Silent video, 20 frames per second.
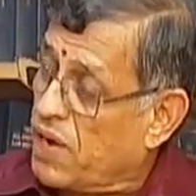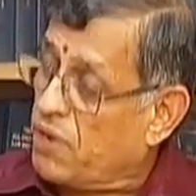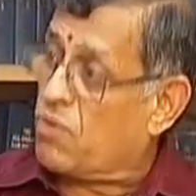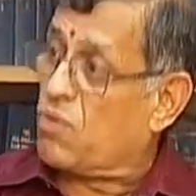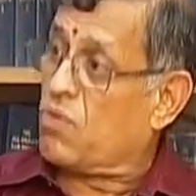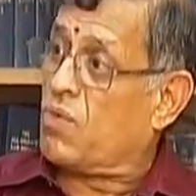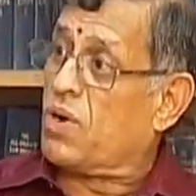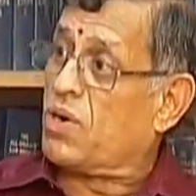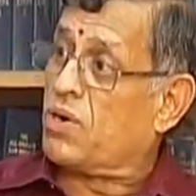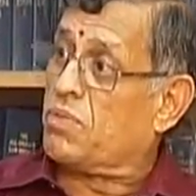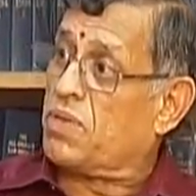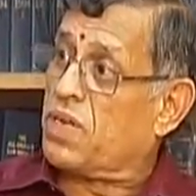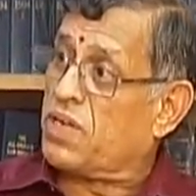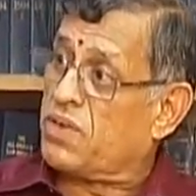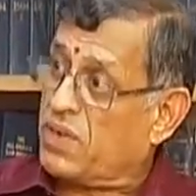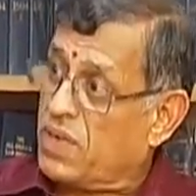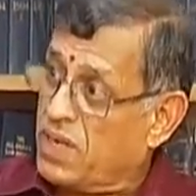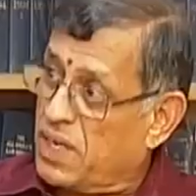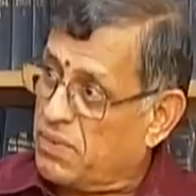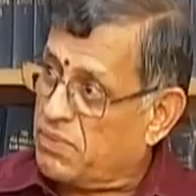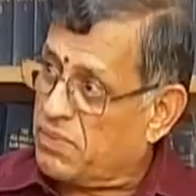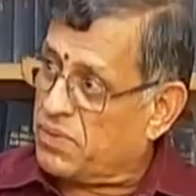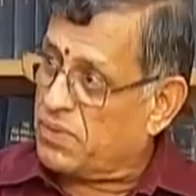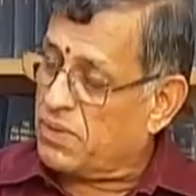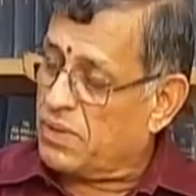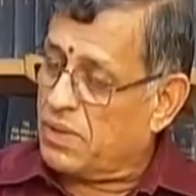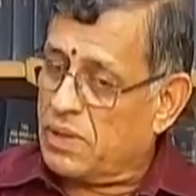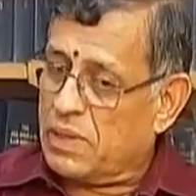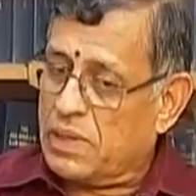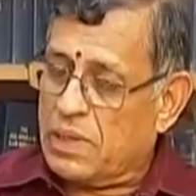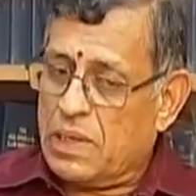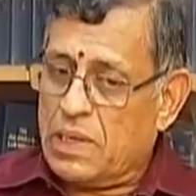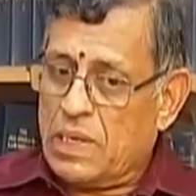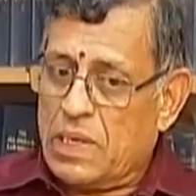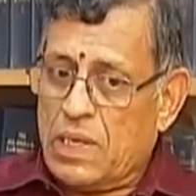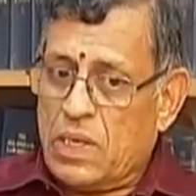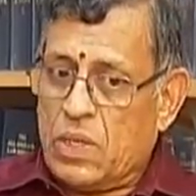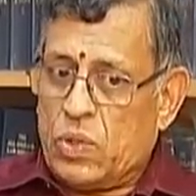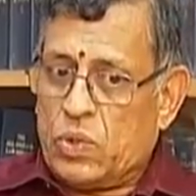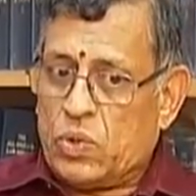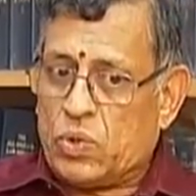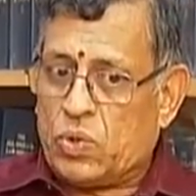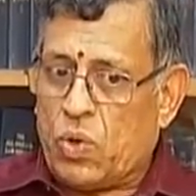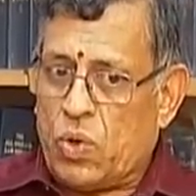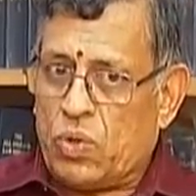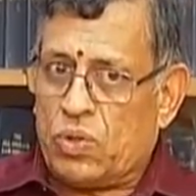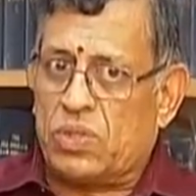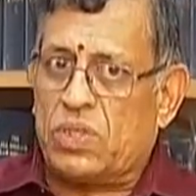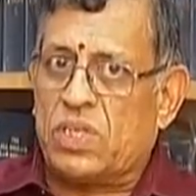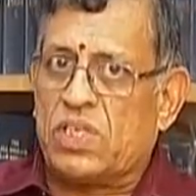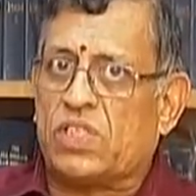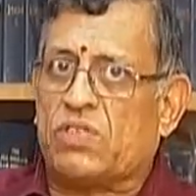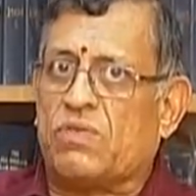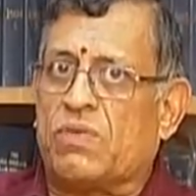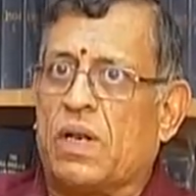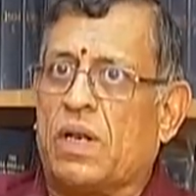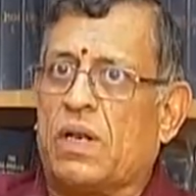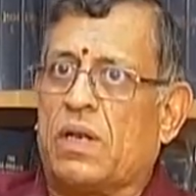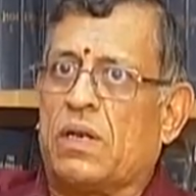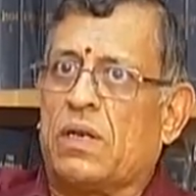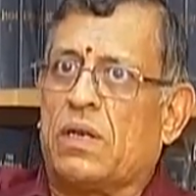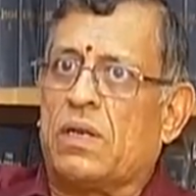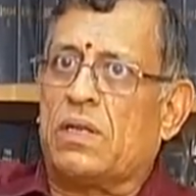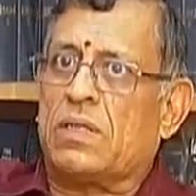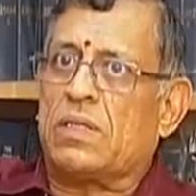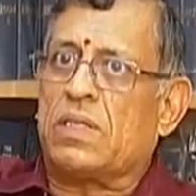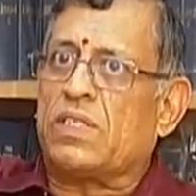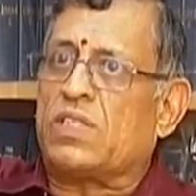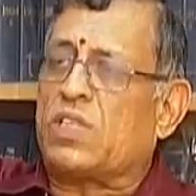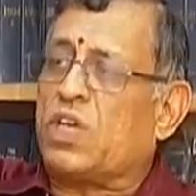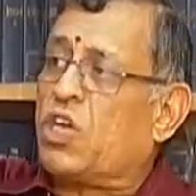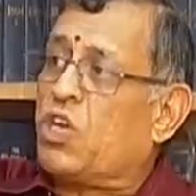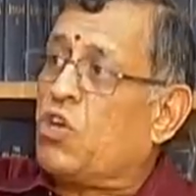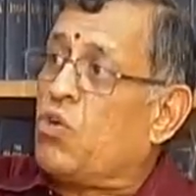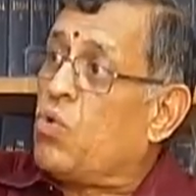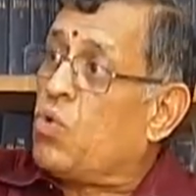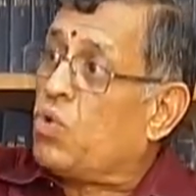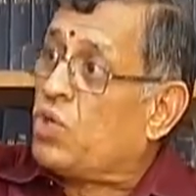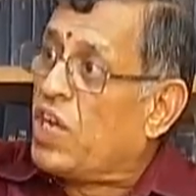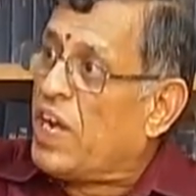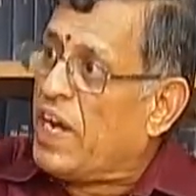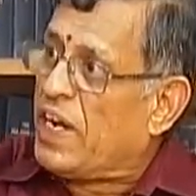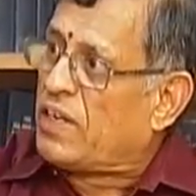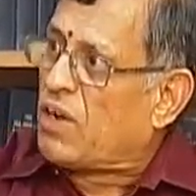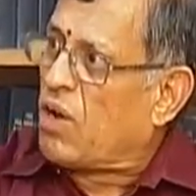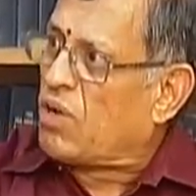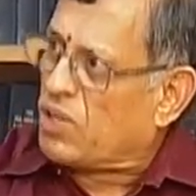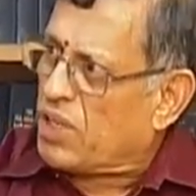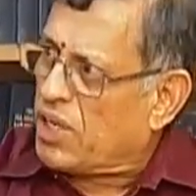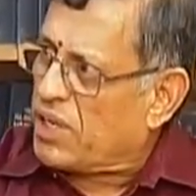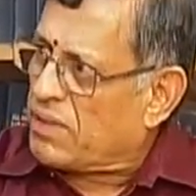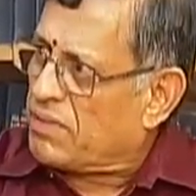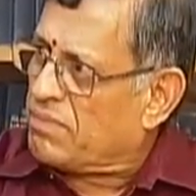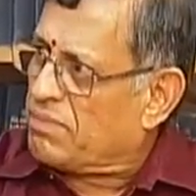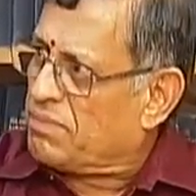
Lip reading: I don't want to mention names. So this is a huge hit on that.